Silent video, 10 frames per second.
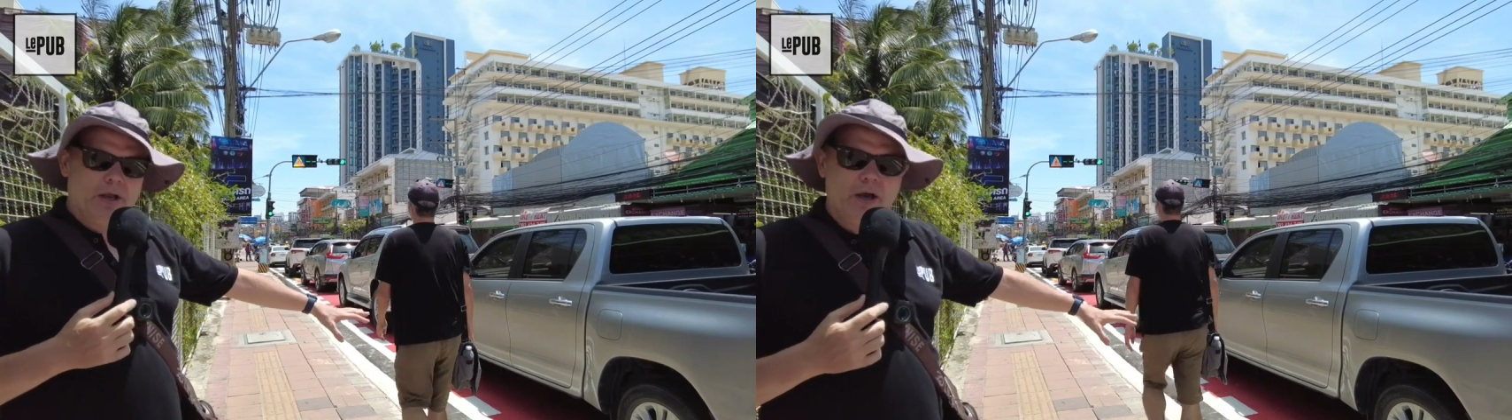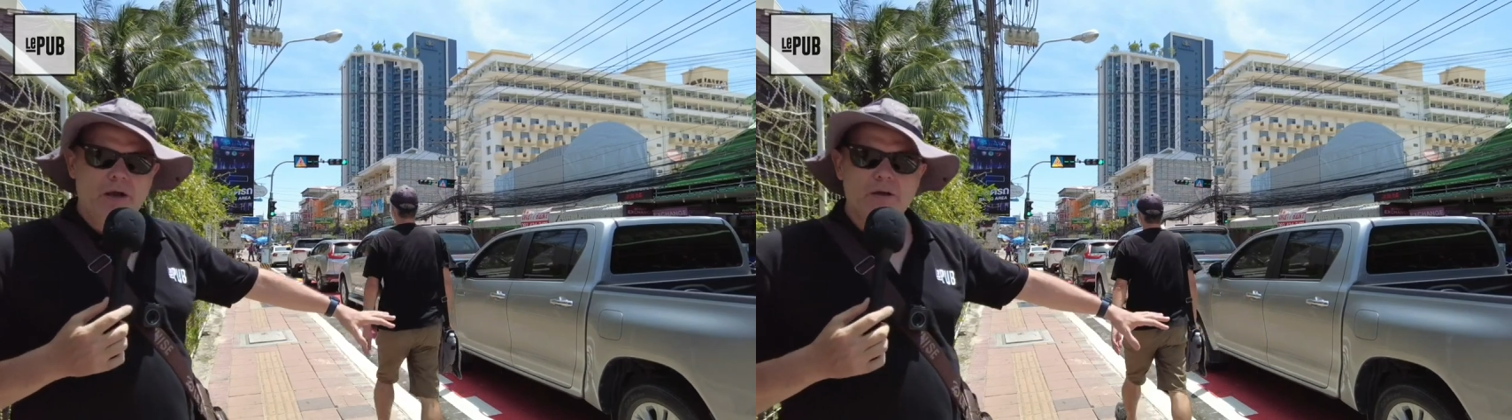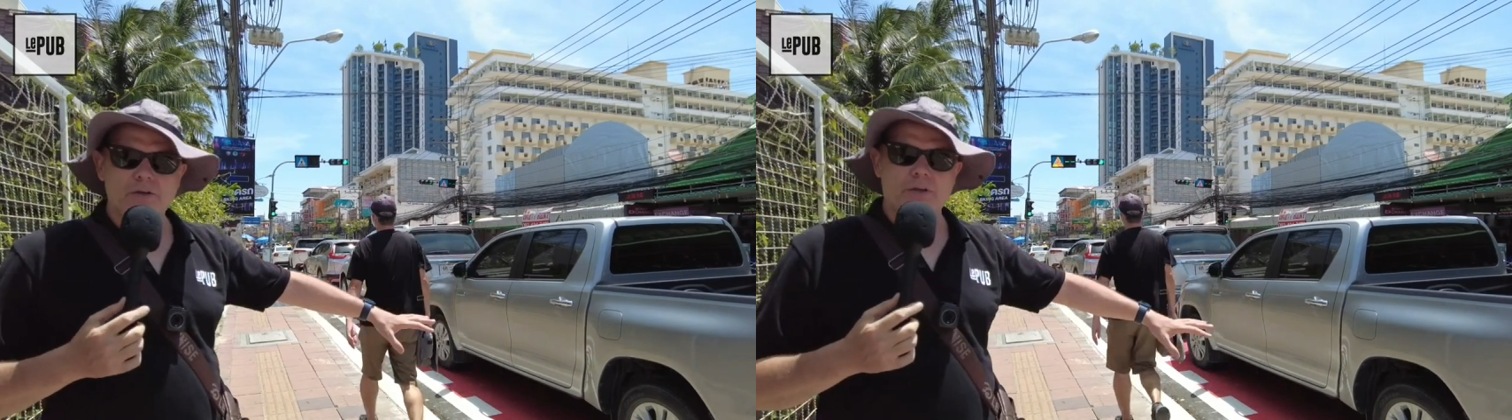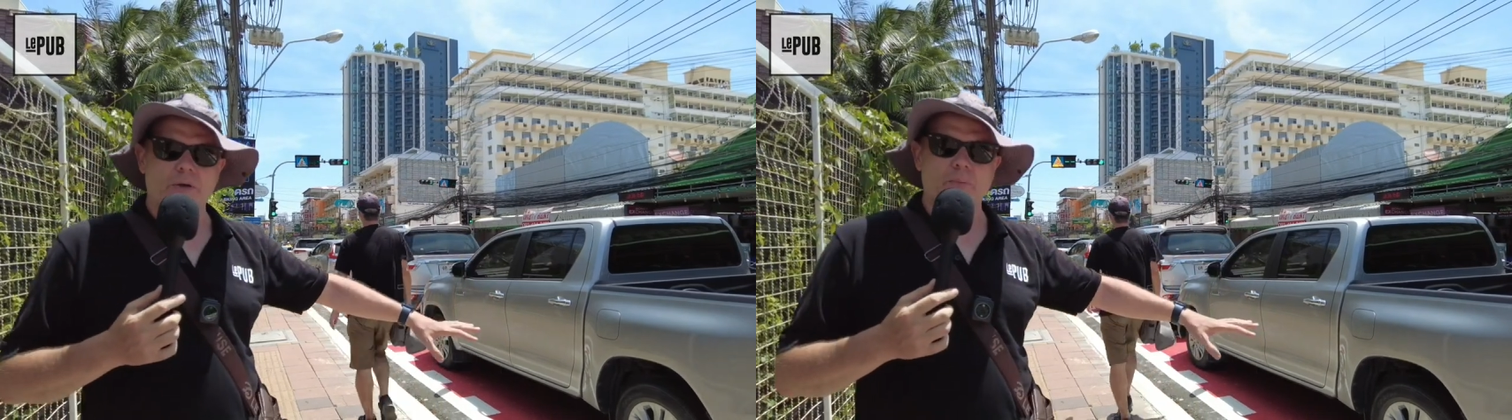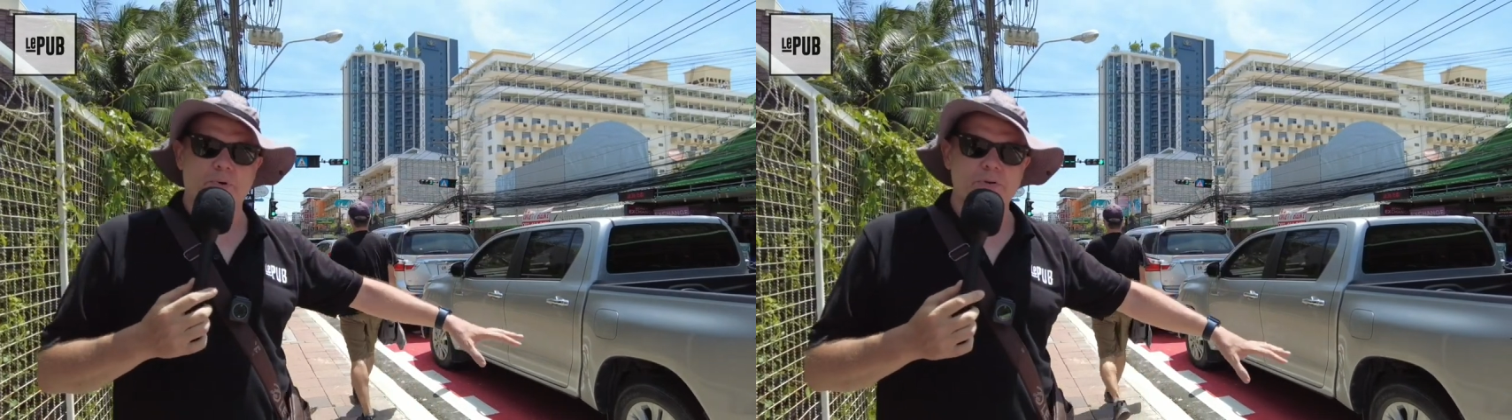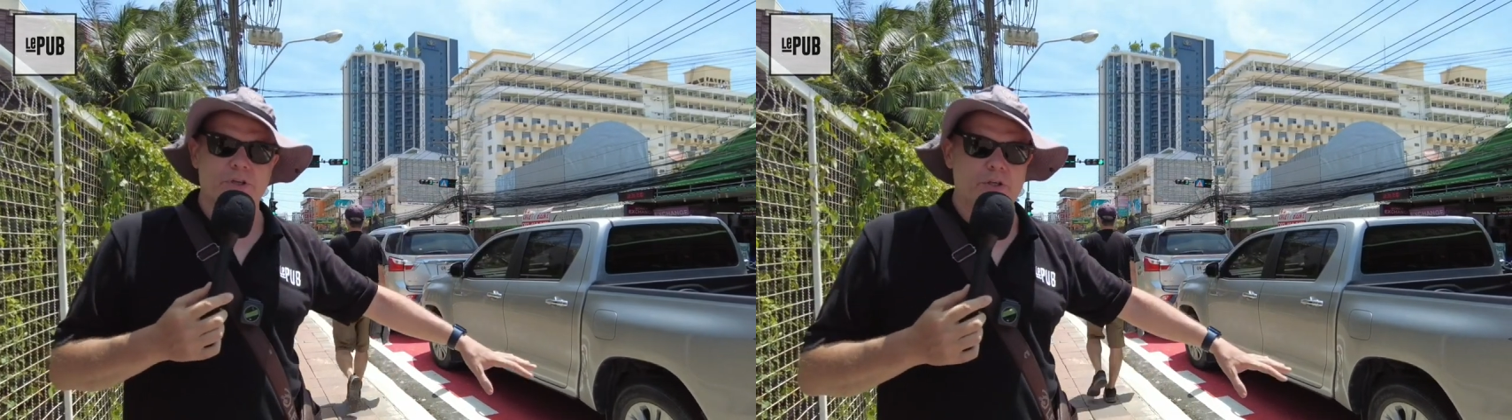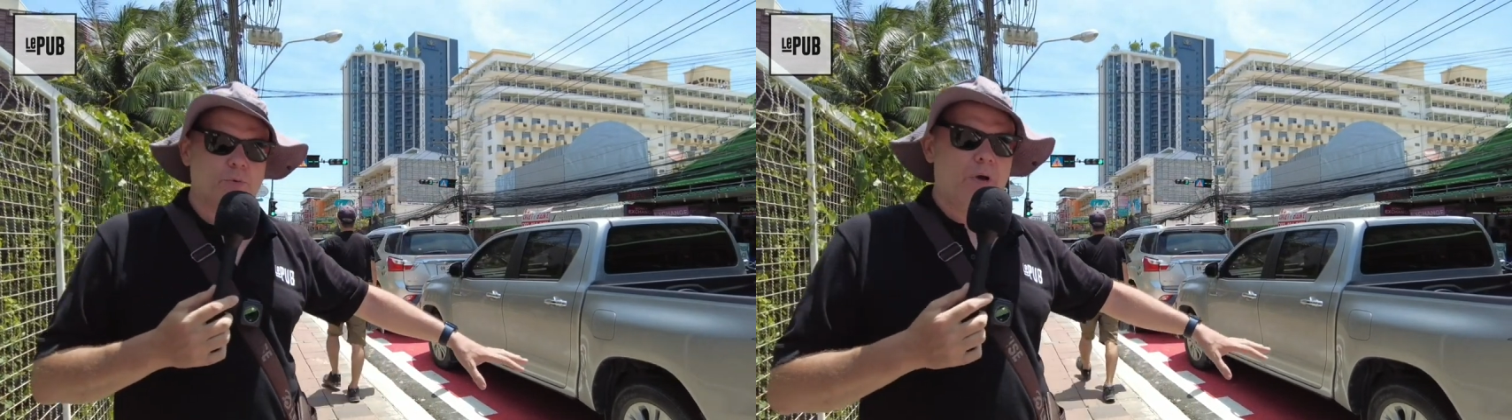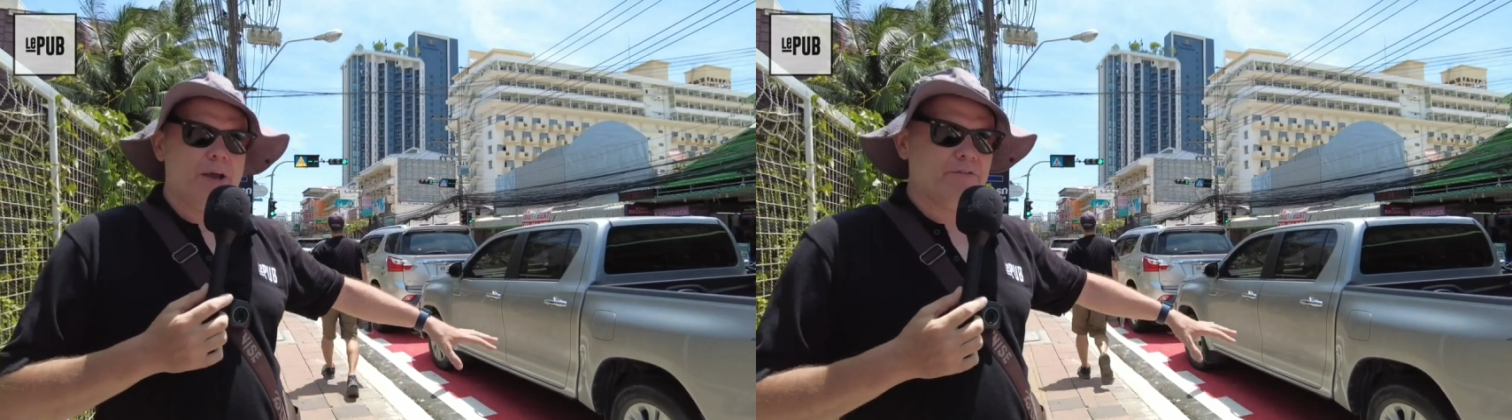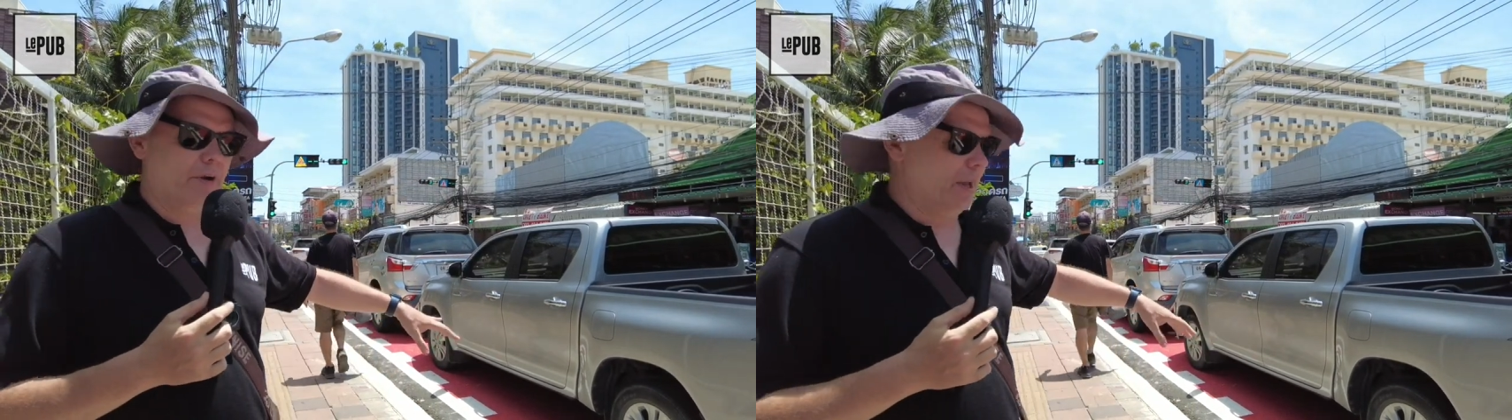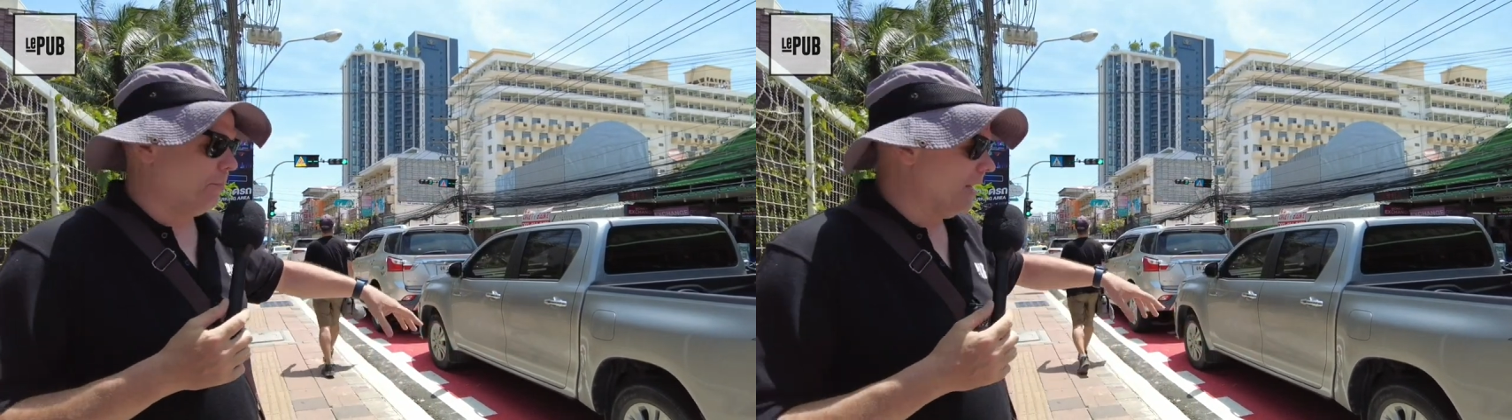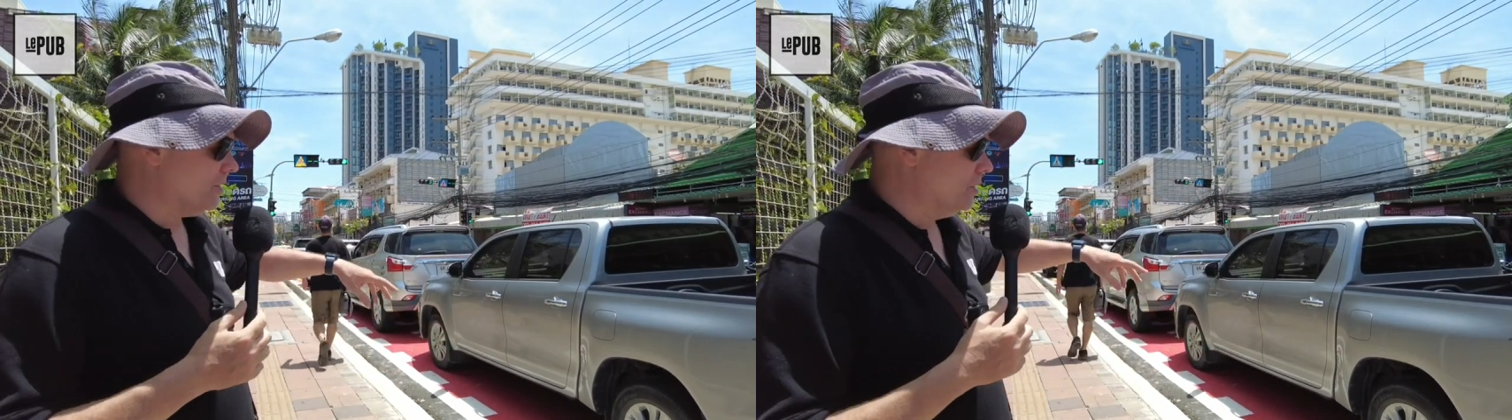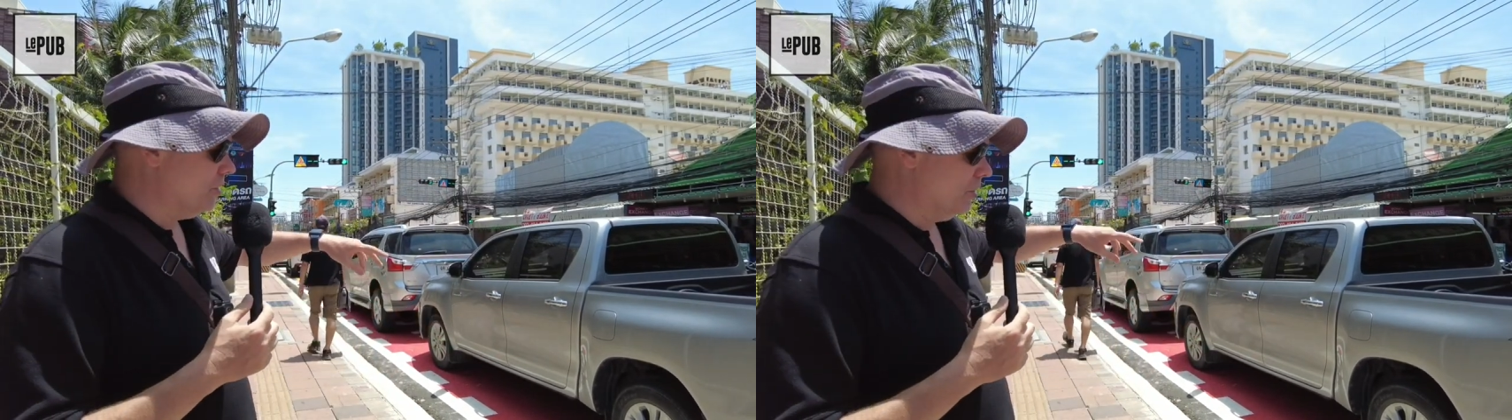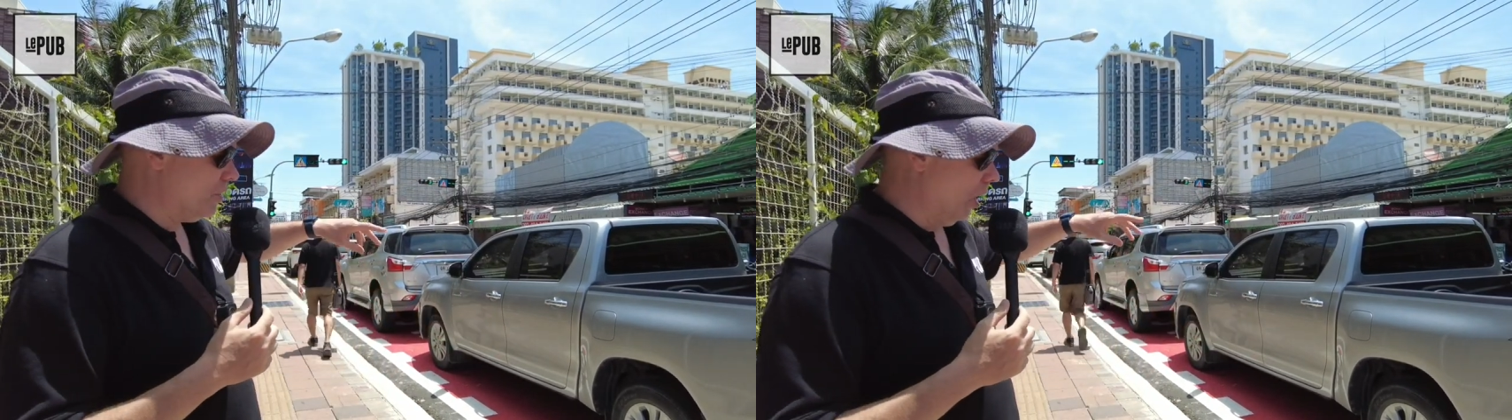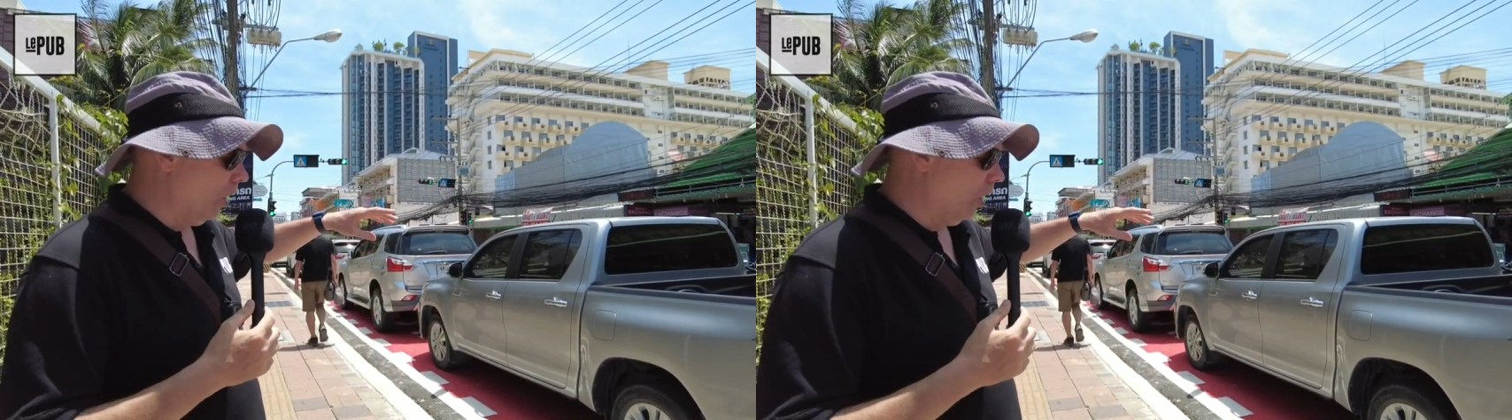here so the buses will have to let passengers